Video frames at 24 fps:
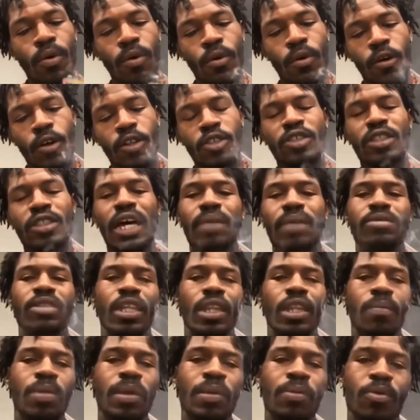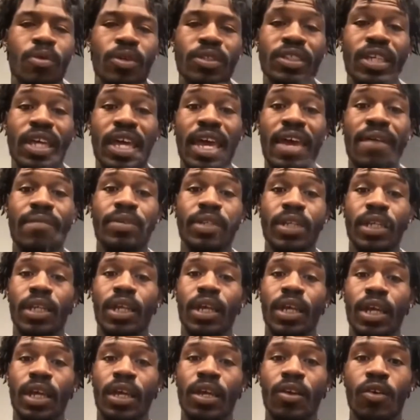Stop telling people it's a heaven and a
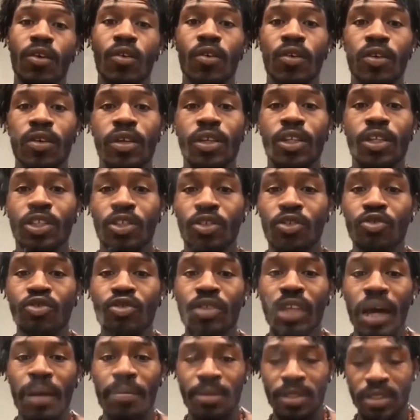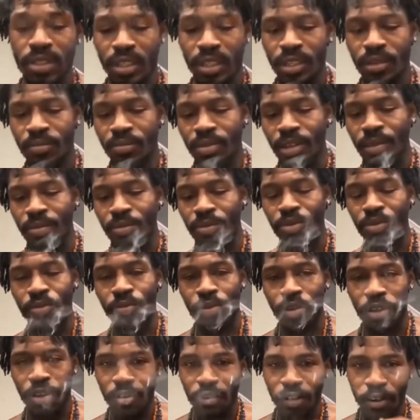hell. You stop misleading people. You
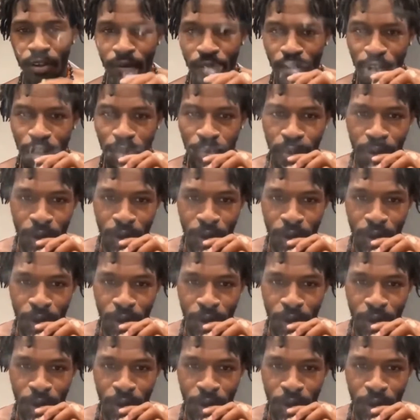period. You feel me?